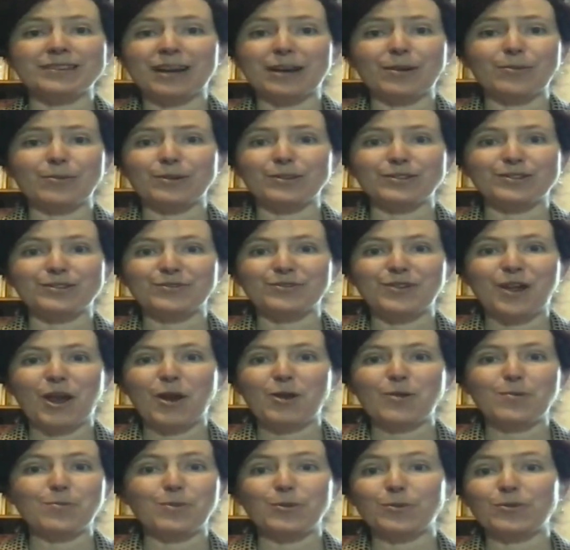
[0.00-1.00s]
I wouldn't have
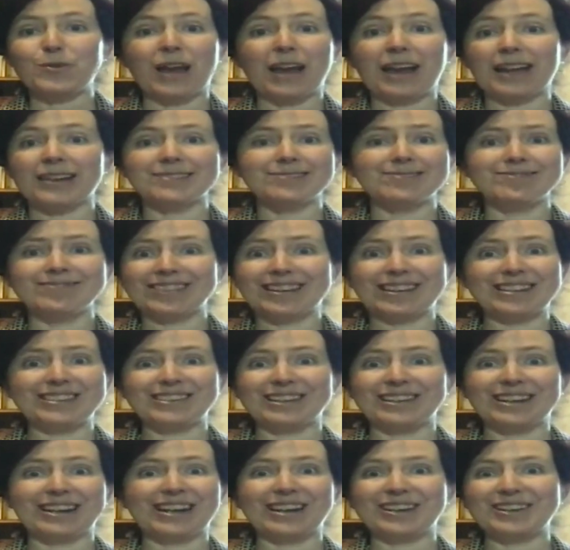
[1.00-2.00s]
known Bhutan.
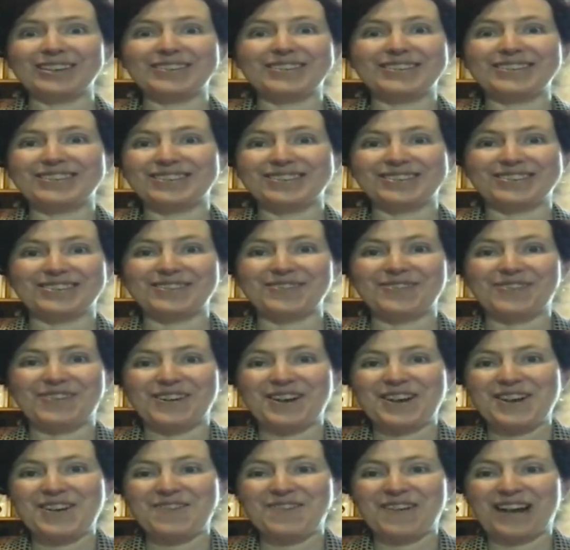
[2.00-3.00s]
I just
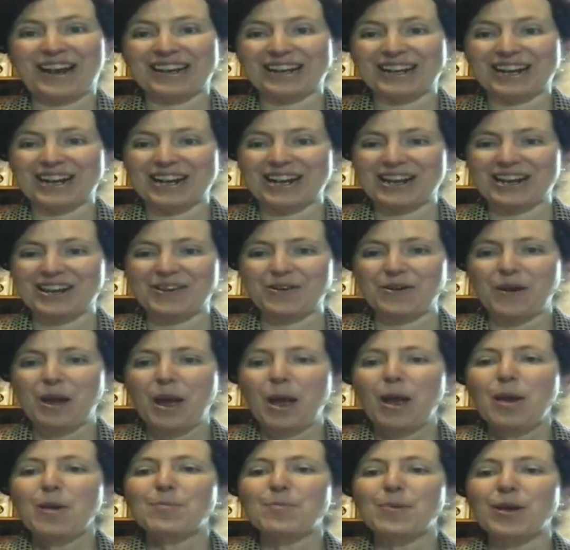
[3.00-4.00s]
wouldn't have had a clue.
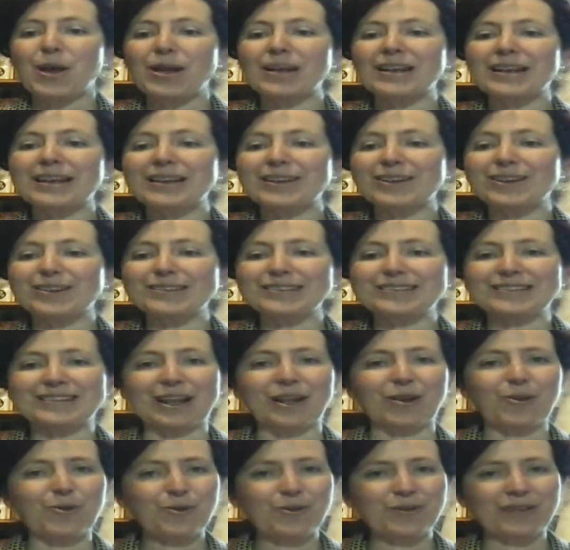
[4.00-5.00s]
Burton in
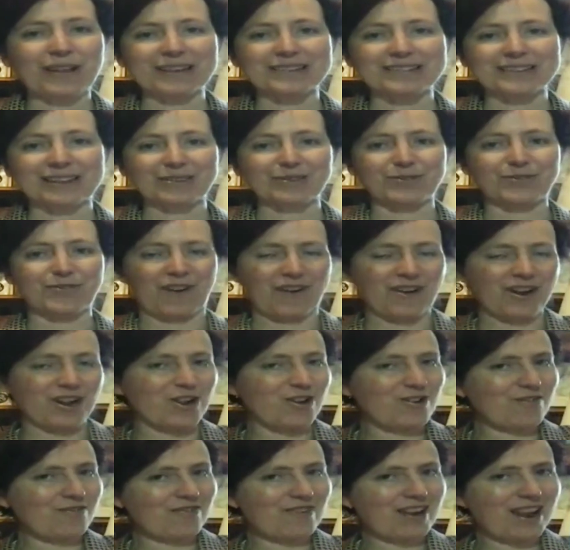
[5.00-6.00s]
Lonsdale. Oh, that sounds very
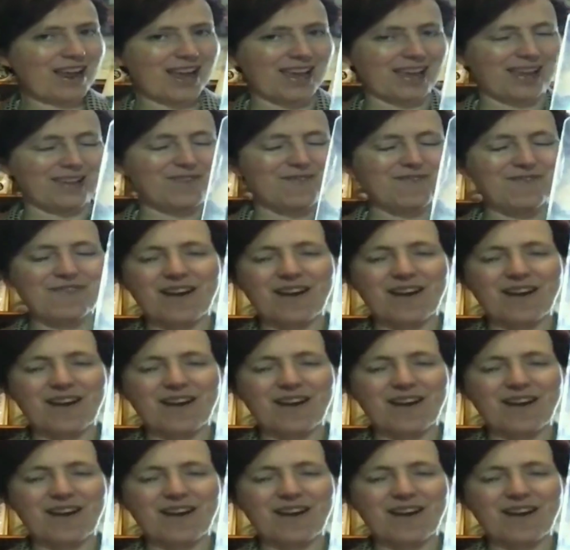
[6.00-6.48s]
lovely.